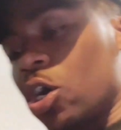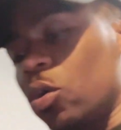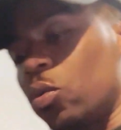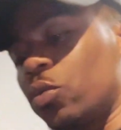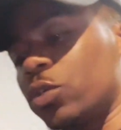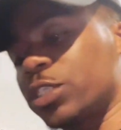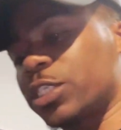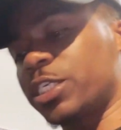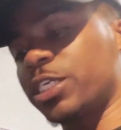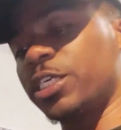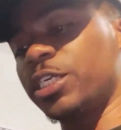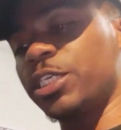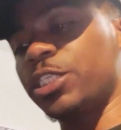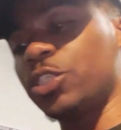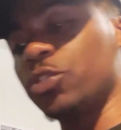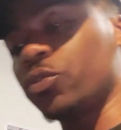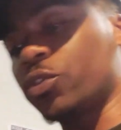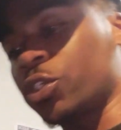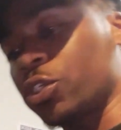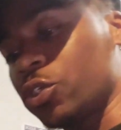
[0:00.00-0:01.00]
What's good,
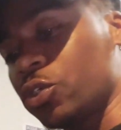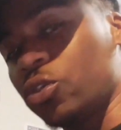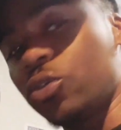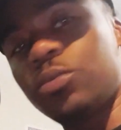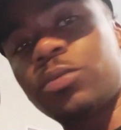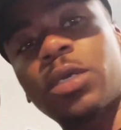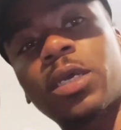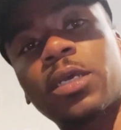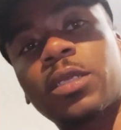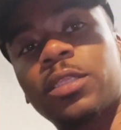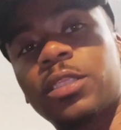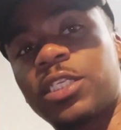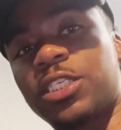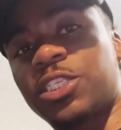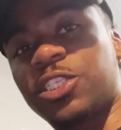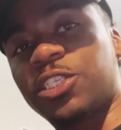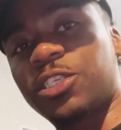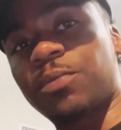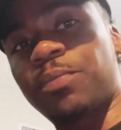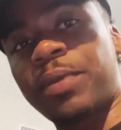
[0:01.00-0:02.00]
YouTube?
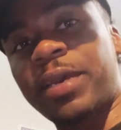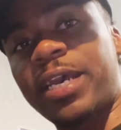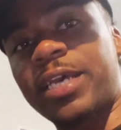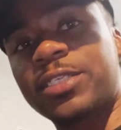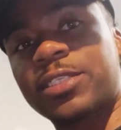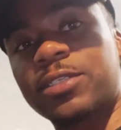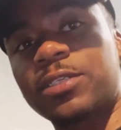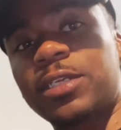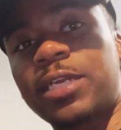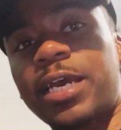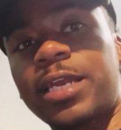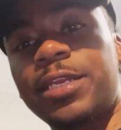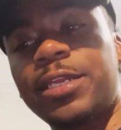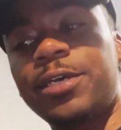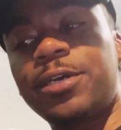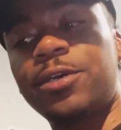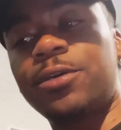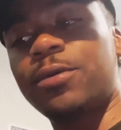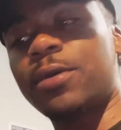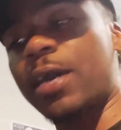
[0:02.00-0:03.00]
This is your pastor,
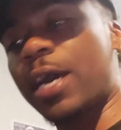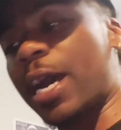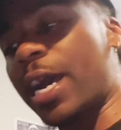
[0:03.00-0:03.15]
Lionel.